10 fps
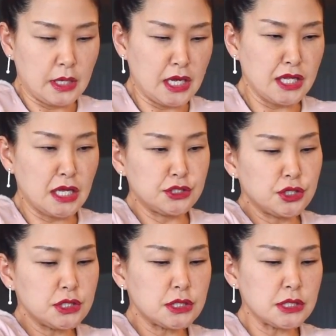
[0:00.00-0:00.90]
And then
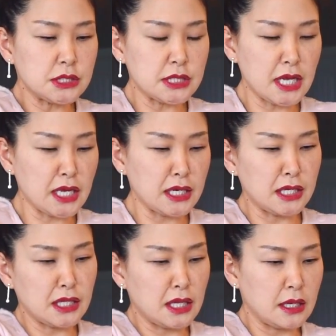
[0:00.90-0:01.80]
just
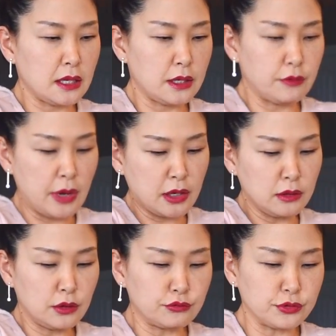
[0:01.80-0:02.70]
stay in the
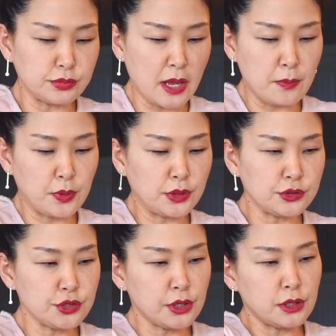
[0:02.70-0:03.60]
regular room
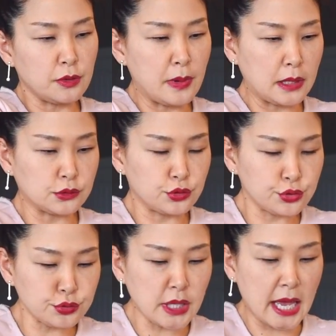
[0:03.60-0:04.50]
temperature about
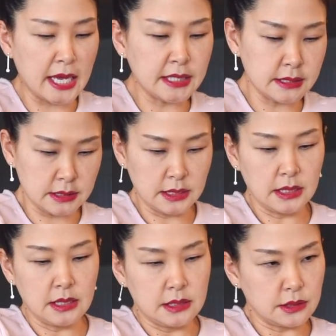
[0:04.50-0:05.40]
2 days.
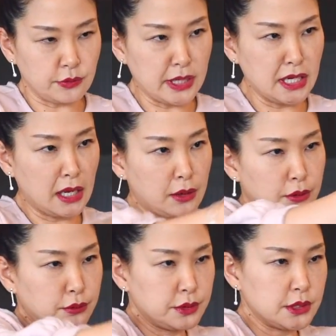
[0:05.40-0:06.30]
Right
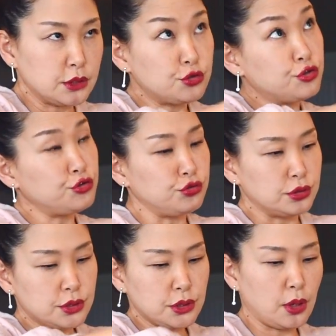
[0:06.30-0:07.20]
now is
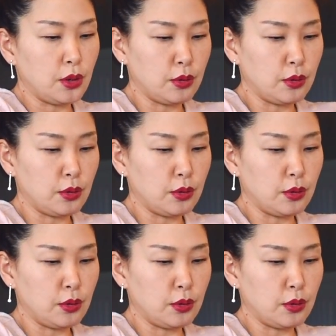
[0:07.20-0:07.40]
June, so